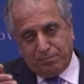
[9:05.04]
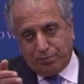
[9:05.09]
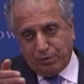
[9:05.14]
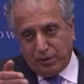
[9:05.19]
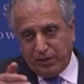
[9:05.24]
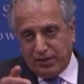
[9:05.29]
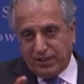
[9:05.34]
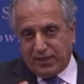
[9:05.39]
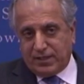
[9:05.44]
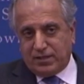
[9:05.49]

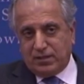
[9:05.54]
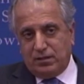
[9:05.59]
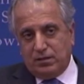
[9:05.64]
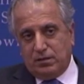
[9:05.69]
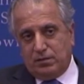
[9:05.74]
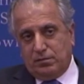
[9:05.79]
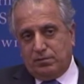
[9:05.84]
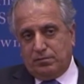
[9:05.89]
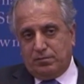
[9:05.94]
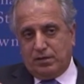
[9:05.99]

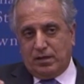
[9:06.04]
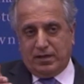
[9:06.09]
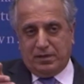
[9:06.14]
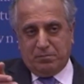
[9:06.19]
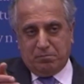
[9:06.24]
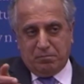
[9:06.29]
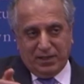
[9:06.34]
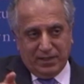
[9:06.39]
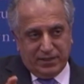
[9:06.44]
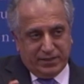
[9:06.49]
political
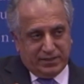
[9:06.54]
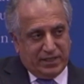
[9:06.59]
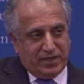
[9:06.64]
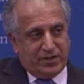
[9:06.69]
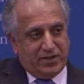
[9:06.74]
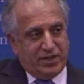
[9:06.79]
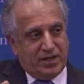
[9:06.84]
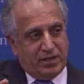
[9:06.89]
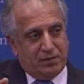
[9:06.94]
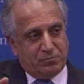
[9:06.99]
and
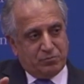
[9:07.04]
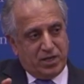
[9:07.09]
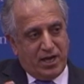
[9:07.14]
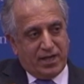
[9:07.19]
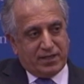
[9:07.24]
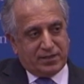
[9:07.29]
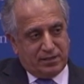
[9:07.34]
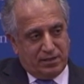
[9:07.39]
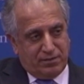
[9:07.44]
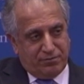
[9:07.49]
military
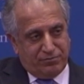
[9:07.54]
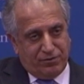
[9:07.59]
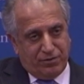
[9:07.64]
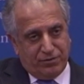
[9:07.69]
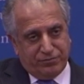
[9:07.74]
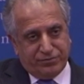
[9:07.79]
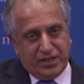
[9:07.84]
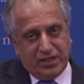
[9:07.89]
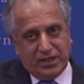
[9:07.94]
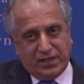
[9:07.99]
objective
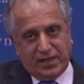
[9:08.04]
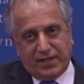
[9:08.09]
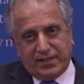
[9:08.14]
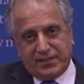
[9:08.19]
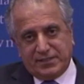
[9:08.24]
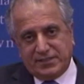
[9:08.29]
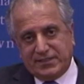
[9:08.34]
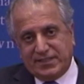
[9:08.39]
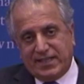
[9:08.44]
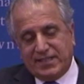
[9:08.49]
of the
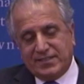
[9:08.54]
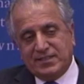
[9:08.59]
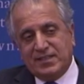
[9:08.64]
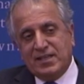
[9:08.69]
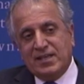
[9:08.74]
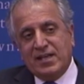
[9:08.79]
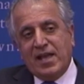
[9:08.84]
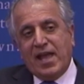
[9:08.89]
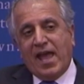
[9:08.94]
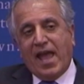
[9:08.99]
United States.
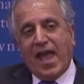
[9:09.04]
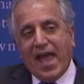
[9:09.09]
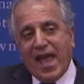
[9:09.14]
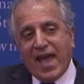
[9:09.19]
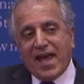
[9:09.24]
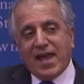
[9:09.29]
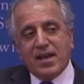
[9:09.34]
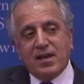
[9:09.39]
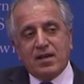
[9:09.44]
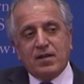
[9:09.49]

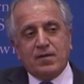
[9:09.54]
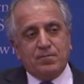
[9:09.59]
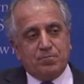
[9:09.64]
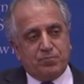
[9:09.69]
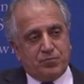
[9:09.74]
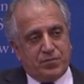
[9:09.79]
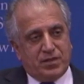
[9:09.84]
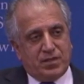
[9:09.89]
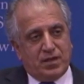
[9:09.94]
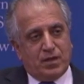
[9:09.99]
And
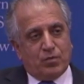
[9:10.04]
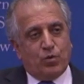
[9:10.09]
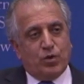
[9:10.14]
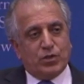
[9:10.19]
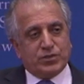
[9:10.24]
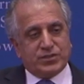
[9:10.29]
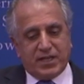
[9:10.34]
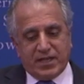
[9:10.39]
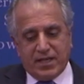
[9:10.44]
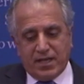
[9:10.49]
there
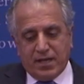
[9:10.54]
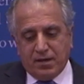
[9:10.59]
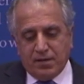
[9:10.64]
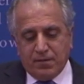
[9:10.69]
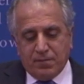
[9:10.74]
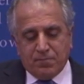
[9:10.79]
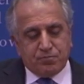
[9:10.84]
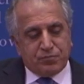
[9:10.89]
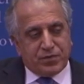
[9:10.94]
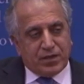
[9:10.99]
was a
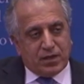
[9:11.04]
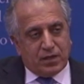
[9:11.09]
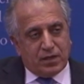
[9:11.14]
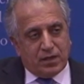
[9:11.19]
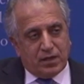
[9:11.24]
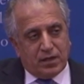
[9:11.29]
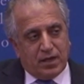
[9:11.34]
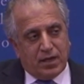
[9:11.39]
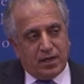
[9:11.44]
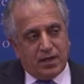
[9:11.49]

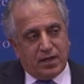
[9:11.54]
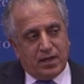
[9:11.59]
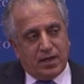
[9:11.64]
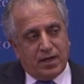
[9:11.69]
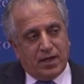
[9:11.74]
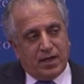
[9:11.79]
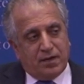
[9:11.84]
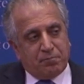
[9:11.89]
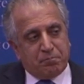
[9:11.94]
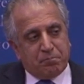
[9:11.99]

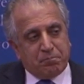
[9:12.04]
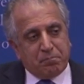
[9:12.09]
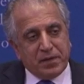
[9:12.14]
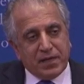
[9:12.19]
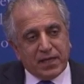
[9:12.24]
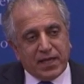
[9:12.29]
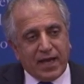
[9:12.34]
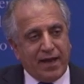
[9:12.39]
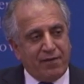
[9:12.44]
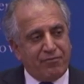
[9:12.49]

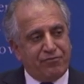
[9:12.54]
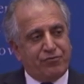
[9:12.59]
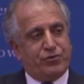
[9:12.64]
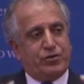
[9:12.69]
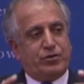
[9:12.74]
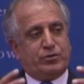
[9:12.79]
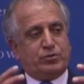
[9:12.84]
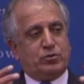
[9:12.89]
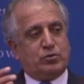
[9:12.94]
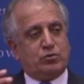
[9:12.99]
big
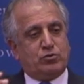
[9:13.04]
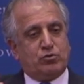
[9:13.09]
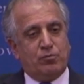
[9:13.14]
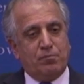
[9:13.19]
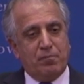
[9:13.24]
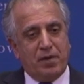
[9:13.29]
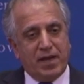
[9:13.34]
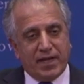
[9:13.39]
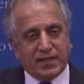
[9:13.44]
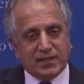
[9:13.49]
effort to
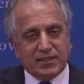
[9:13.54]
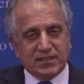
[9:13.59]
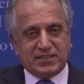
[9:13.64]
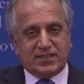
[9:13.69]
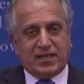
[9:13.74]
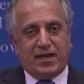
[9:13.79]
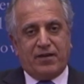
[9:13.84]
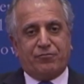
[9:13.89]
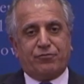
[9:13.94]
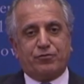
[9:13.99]
make
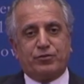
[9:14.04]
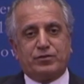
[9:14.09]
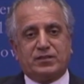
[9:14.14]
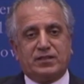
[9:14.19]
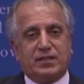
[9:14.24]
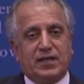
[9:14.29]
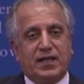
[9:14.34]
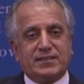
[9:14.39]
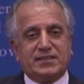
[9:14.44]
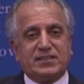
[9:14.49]
this effort
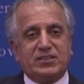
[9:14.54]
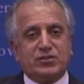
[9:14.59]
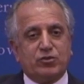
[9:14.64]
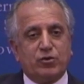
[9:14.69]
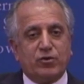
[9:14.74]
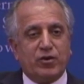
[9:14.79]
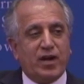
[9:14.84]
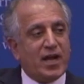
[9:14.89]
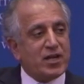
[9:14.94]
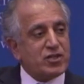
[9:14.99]
as
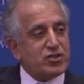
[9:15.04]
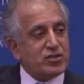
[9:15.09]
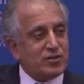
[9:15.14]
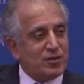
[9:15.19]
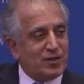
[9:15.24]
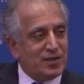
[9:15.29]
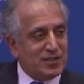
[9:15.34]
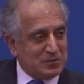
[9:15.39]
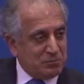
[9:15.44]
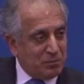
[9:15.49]

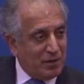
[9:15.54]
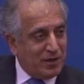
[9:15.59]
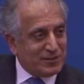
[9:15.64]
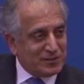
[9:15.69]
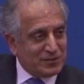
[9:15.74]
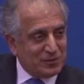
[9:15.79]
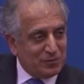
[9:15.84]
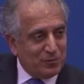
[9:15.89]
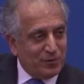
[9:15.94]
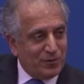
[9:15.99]
international as
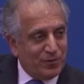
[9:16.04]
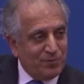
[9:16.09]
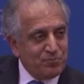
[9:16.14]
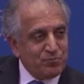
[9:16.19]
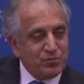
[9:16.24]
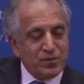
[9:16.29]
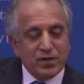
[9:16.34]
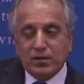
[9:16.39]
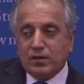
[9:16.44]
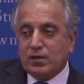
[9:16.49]
possible,
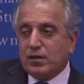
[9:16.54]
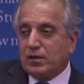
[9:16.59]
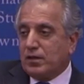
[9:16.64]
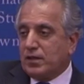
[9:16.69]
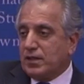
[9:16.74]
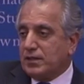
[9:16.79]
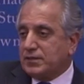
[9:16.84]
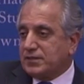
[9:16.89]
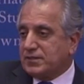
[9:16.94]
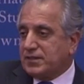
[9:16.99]

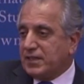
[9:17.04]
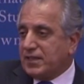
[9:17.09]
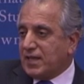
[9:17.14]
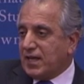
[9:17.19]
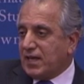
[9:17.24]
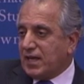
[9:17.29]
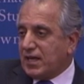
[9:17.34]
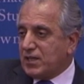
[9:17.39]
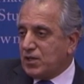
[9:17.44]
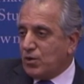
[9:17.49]

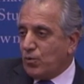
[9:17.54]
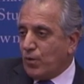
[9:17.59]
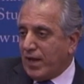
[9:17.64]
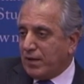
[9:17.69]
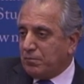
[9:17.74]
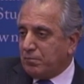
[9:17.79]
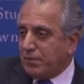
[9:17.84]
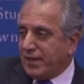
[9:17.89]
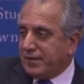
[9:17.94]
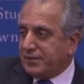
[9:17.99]
seeking a
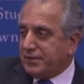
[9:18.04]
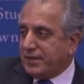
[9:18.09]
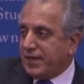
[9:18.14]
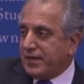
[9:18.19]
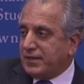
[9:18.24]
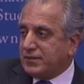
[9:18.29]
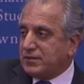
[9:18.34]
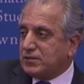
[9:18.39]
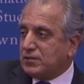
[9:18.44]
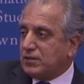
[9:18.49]
UN
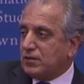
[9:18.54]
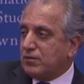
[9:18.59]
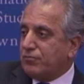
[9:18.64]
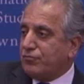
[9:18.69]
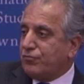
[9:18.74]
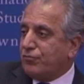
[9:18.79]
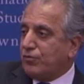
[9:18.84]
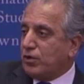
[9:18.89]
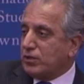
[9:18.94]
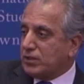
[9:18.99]
mandate
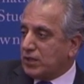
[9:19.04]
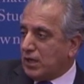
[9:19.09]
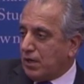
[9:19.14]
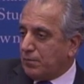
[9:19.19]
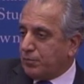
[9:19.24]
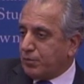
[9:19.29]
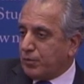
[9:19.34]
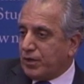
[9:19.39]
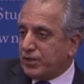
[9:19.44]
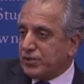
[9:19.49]
for the
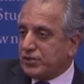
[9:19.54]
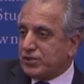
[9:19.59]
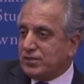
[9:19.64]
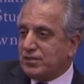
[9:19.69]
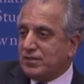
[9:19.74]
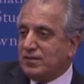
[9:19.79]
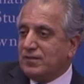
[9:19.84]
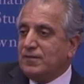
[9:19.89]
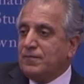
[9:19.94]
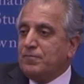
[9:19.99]

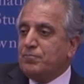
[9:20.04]
operation,